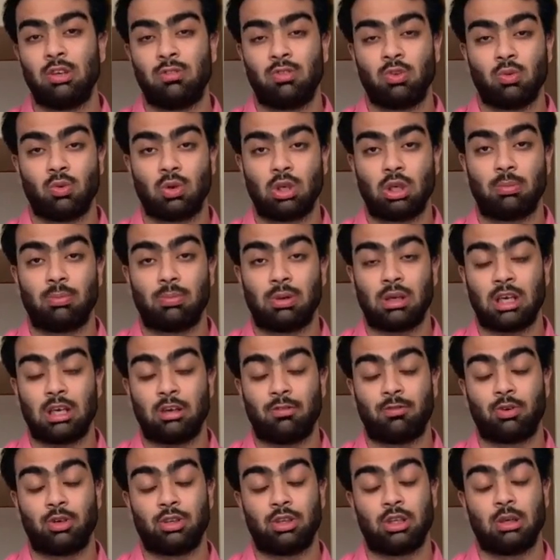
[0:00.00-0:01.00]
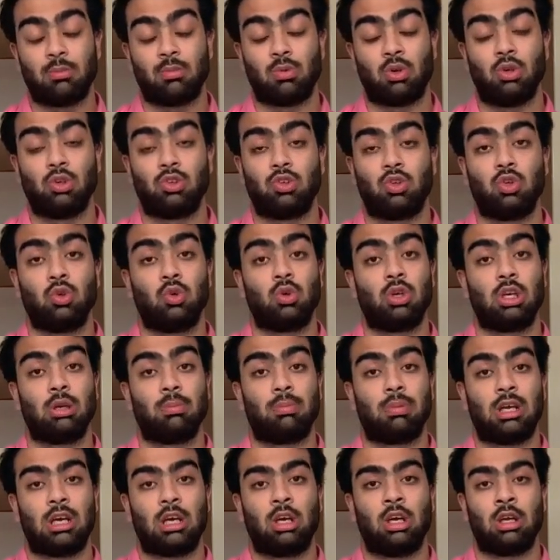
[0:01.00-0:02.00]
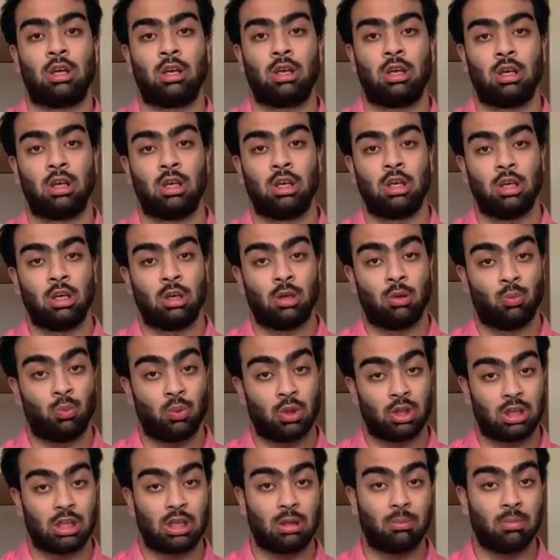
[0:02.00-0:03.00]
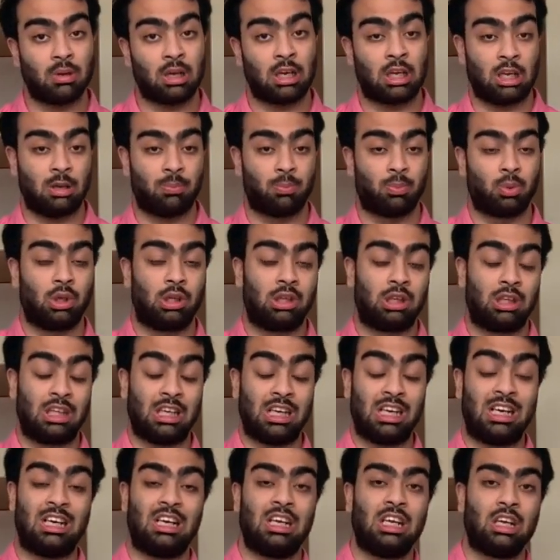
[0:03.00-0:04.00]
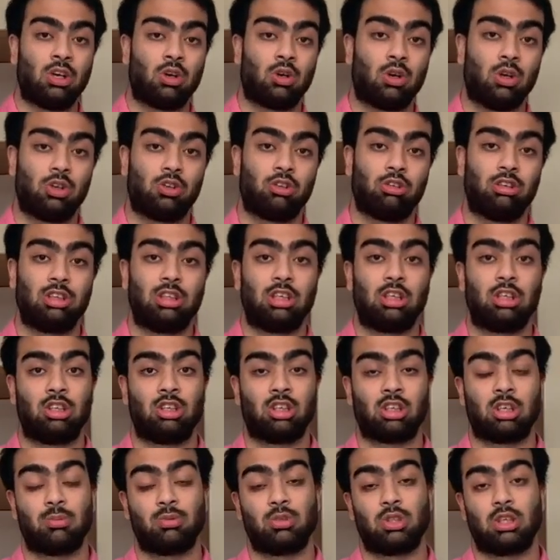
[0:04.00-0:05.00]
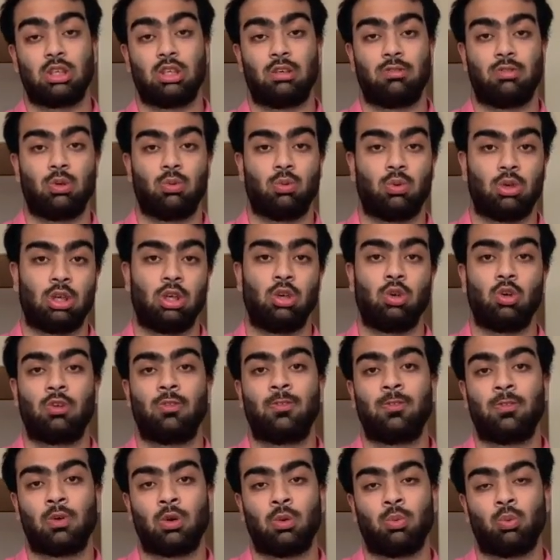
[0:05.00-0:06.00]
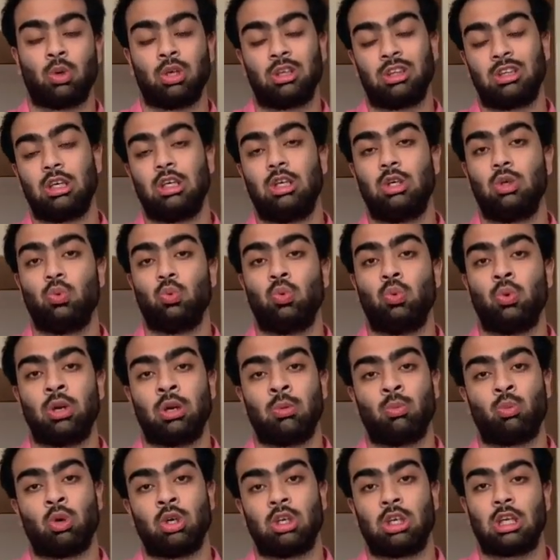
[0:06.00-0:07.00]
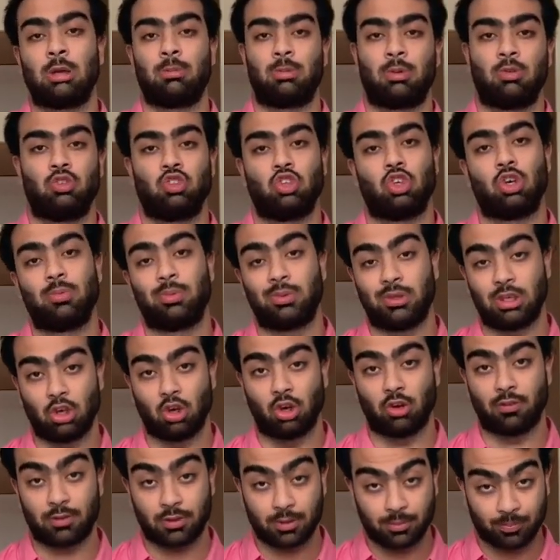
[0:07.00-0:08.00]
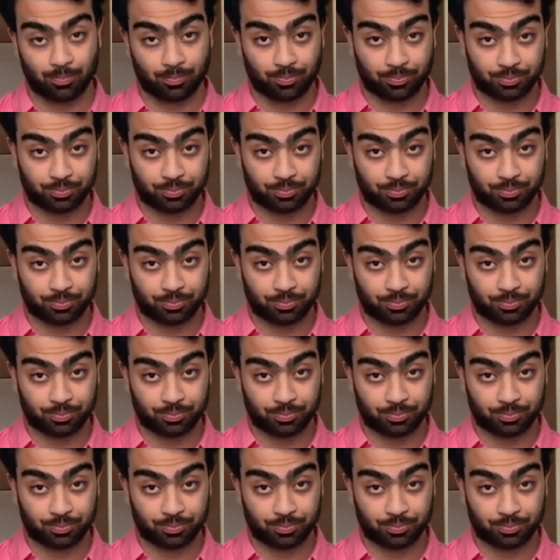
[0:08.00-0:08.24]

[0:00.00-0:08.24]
if you want to apply for them also, you can apply with them. I'll put their link also in the description if you want to look for what they do and what type of jobs they offer.